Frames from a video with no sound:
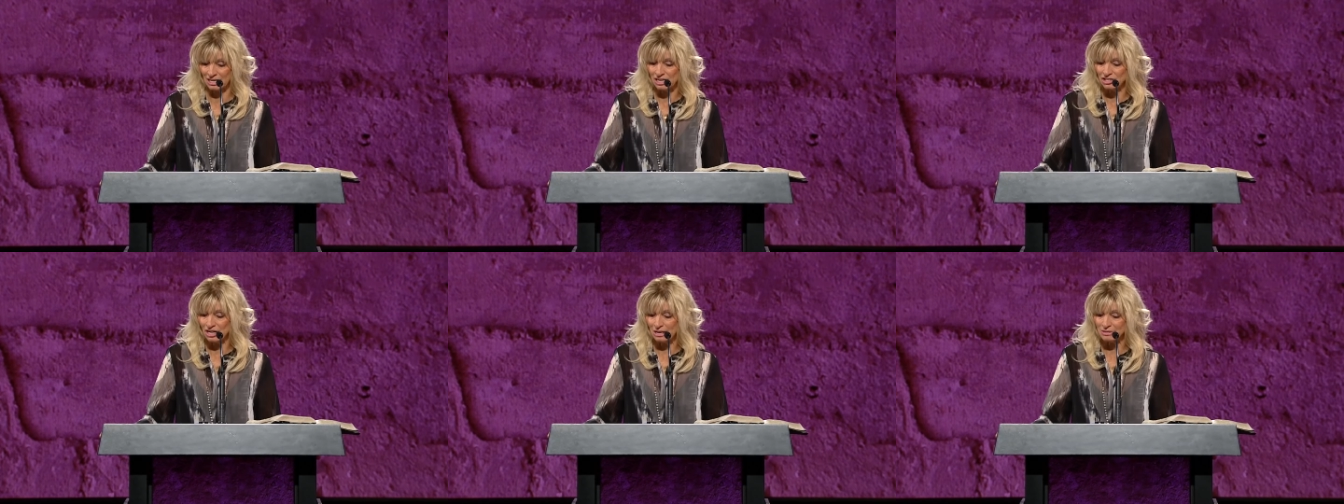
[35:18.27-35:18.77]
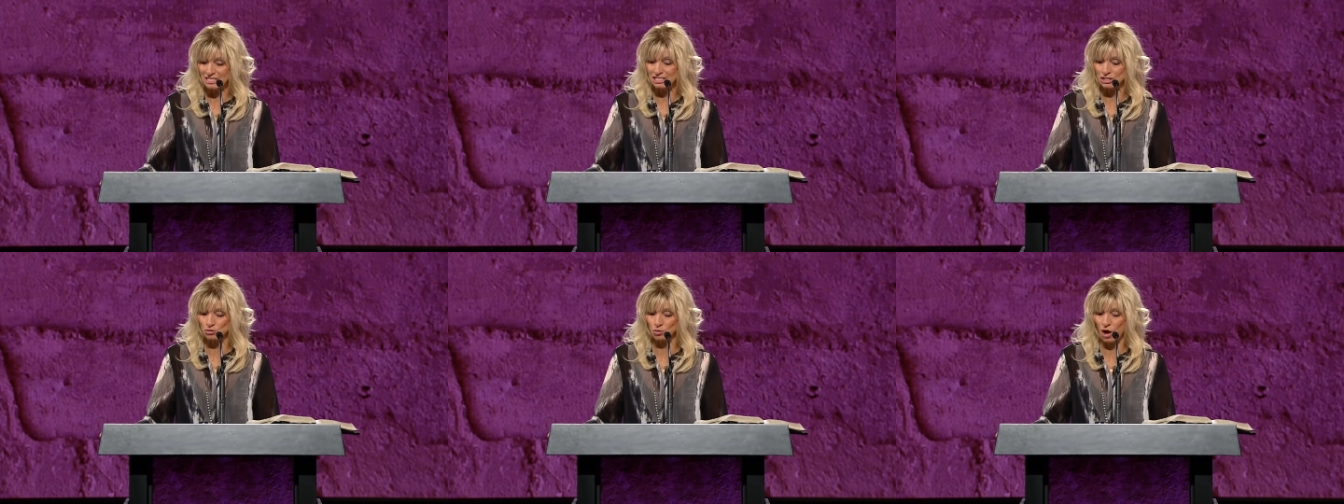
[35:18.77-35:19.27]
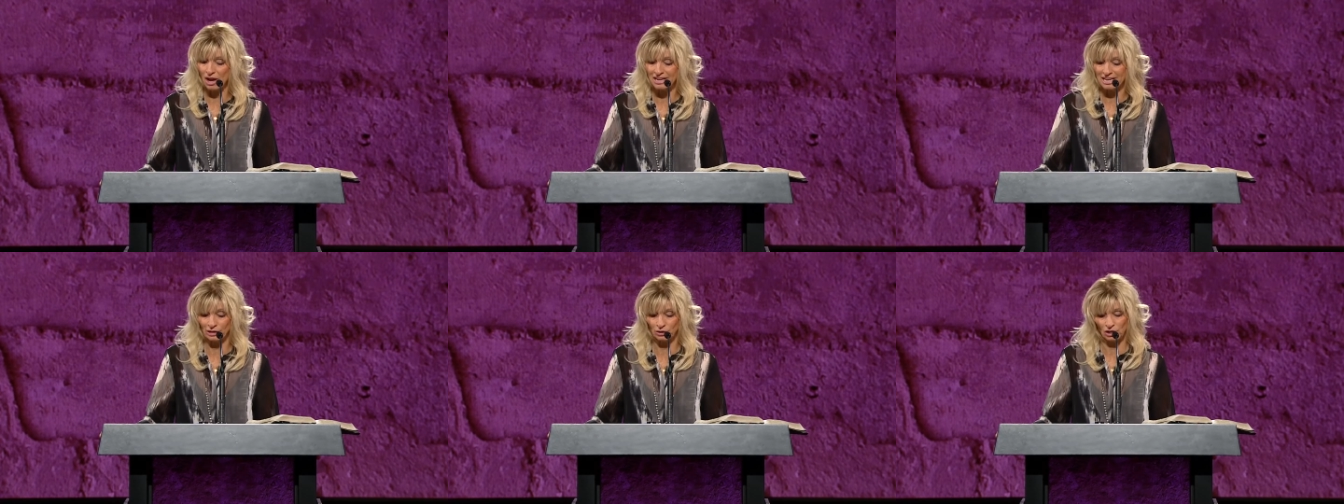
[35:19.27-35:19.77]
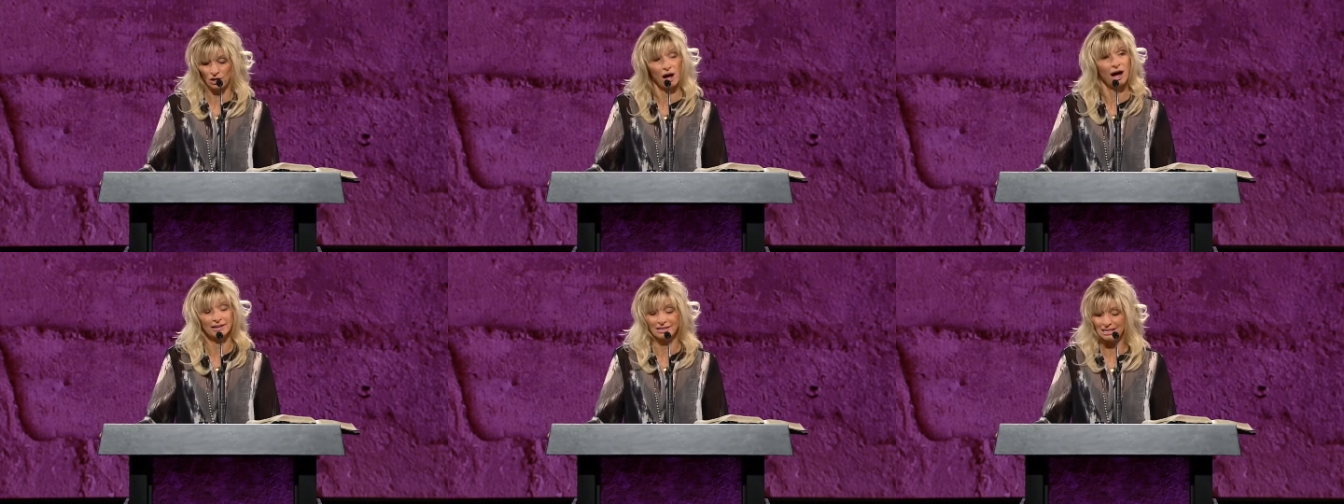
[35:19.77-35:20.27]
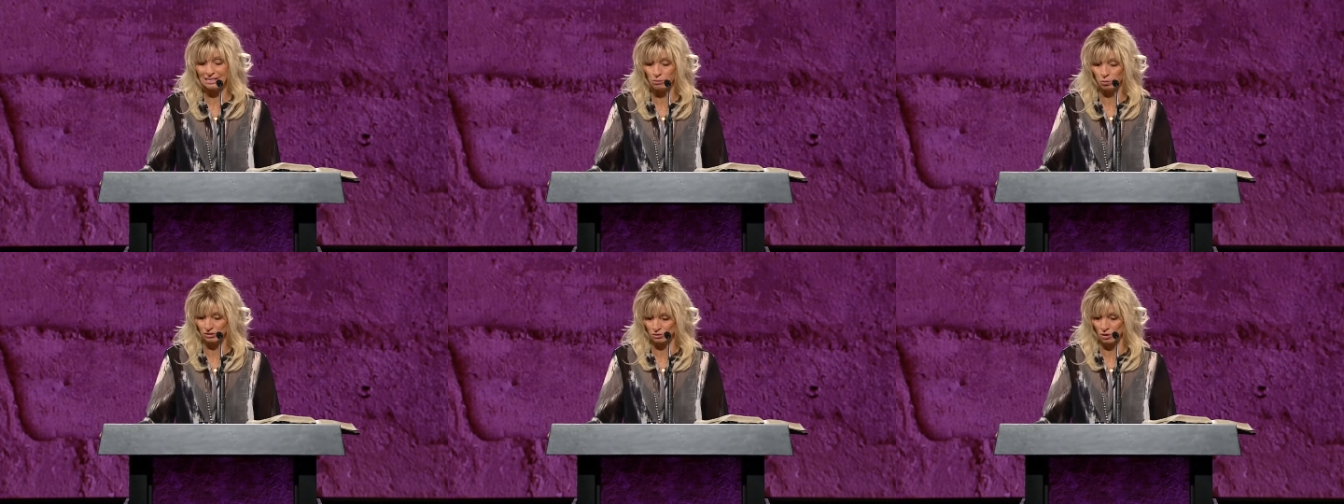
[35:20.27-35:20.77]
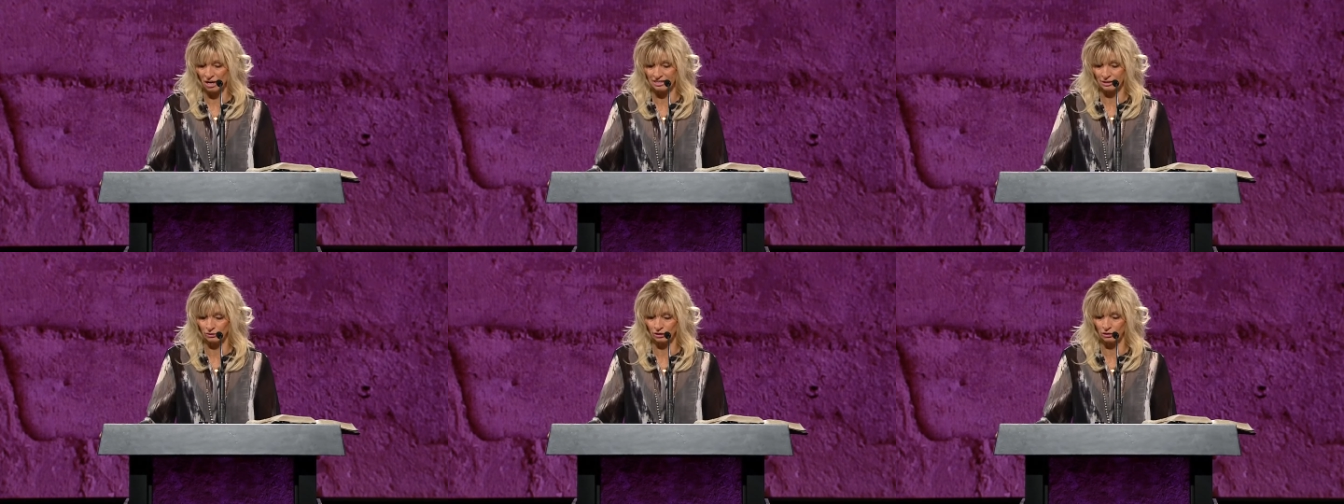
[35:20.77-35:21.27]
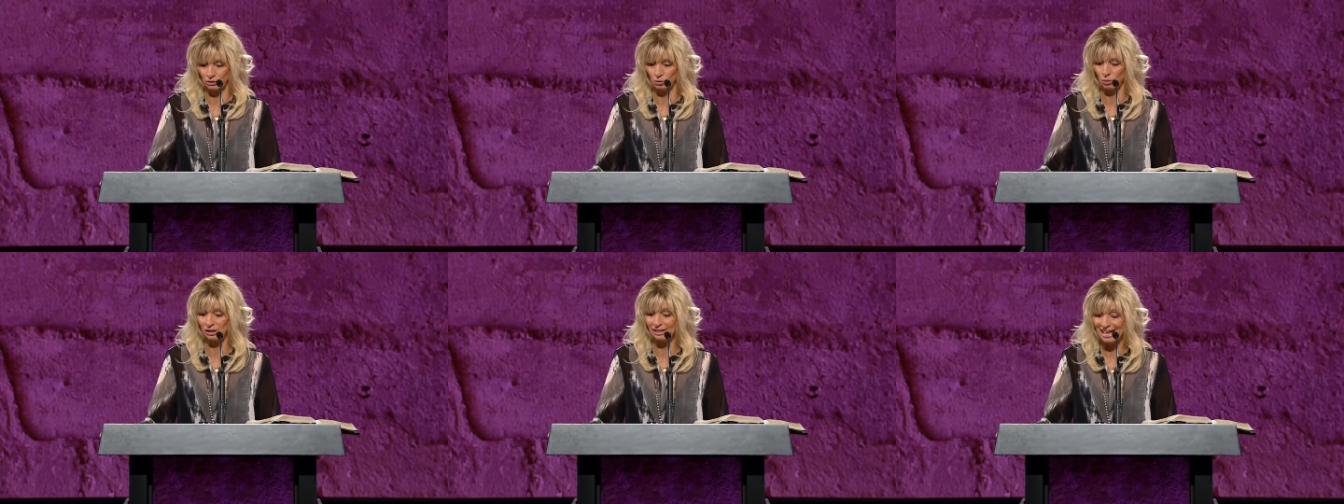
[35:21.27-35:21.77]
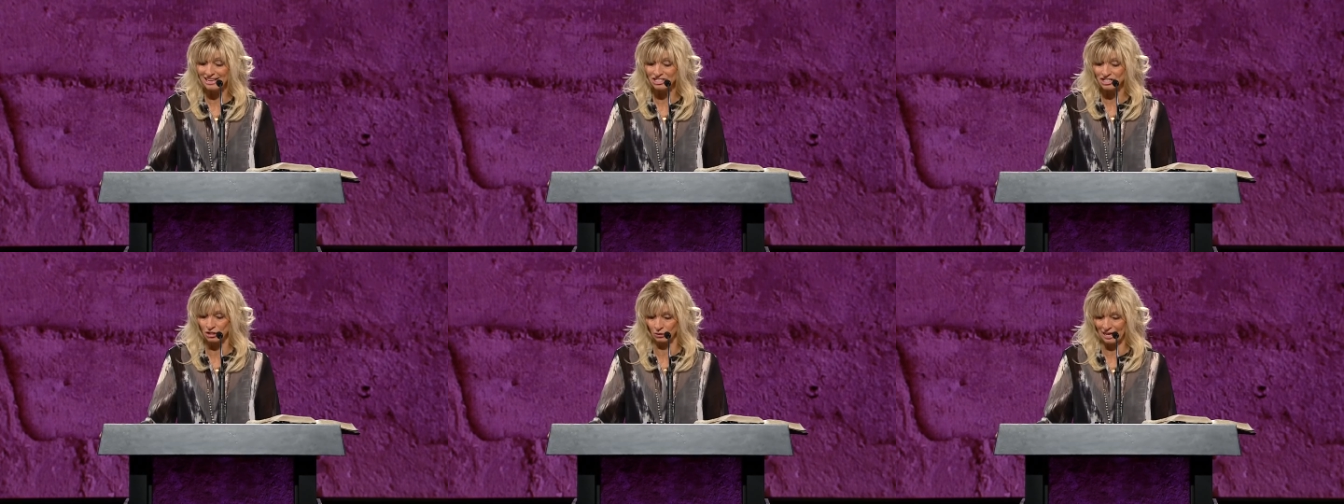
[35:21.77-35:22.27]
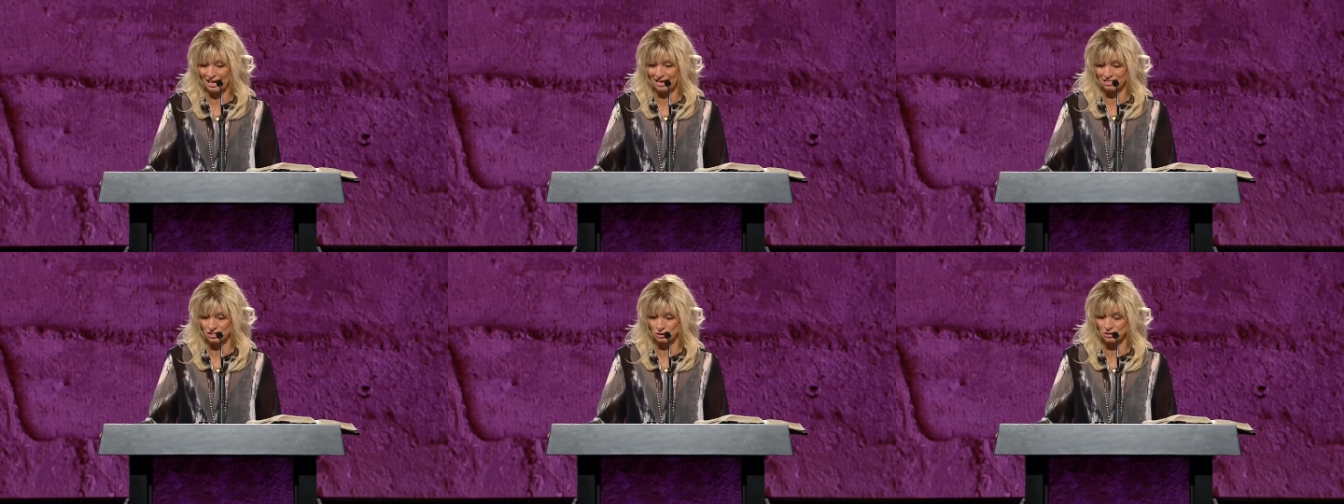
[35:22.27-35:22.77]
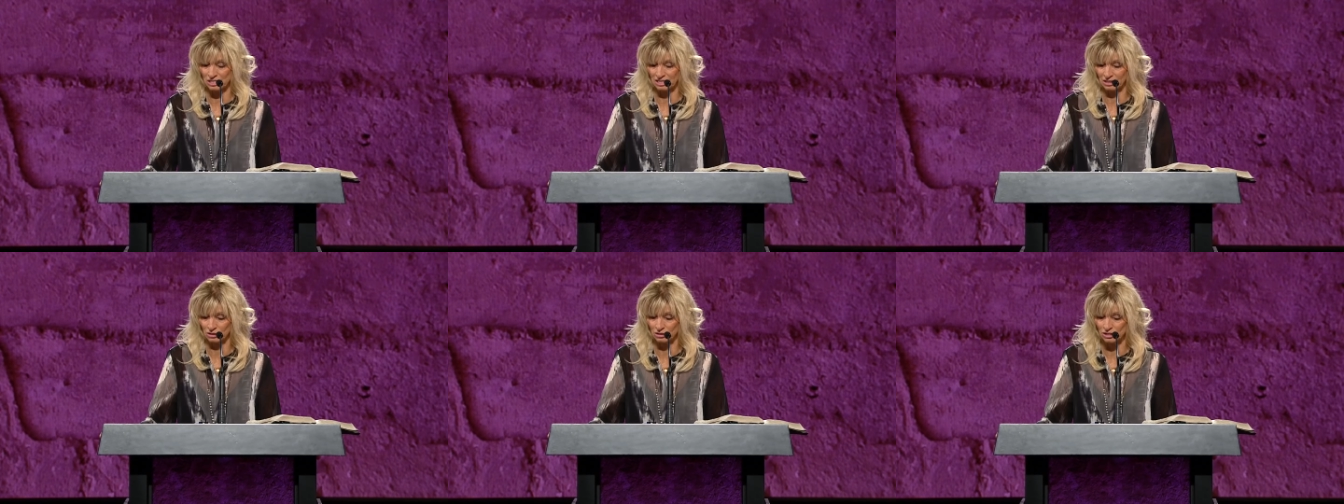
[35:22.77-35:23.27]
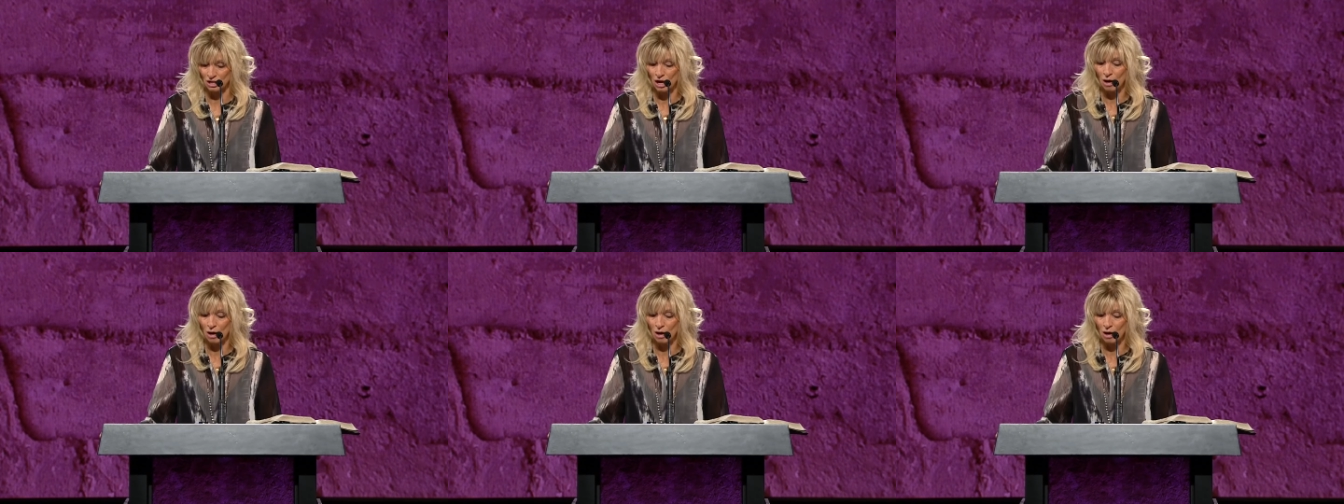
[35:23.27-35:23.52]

James says, Draw near to God and he will draw near to you. Cleanse your hands, you sinners.